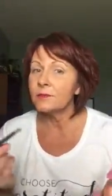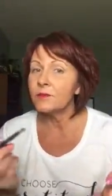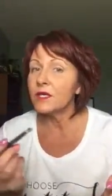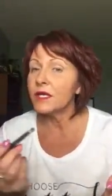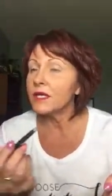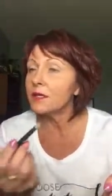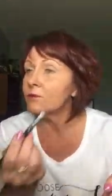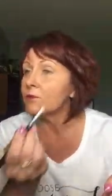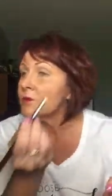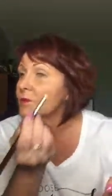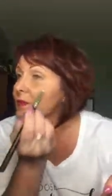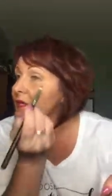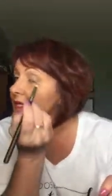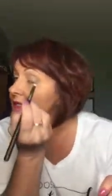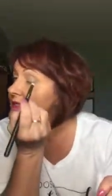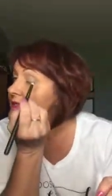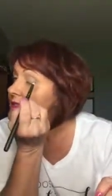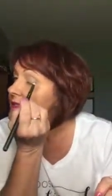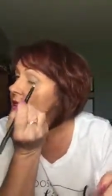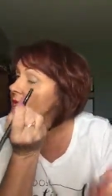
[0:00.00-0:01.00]
but it will be
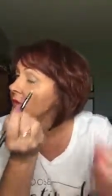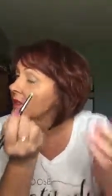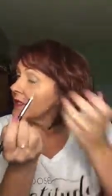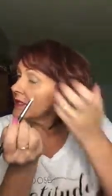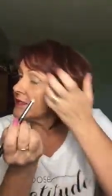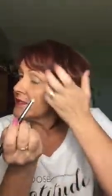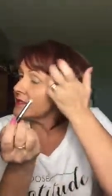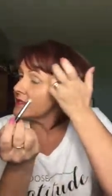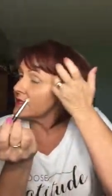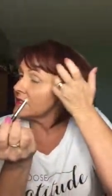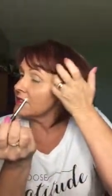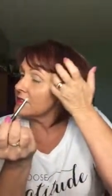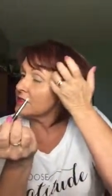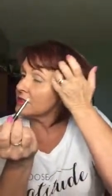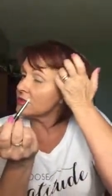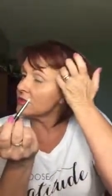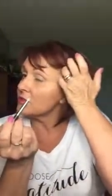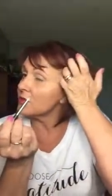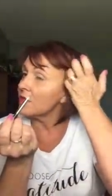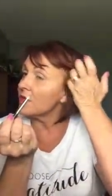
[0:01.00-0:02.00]
so easy
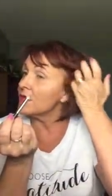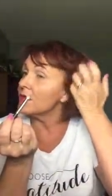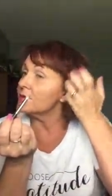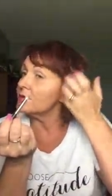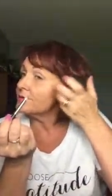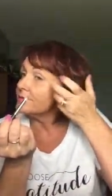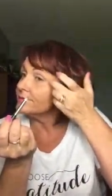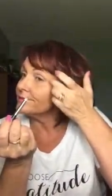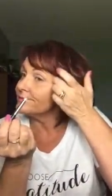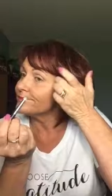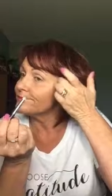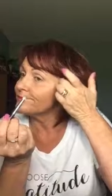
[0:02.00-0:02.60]
to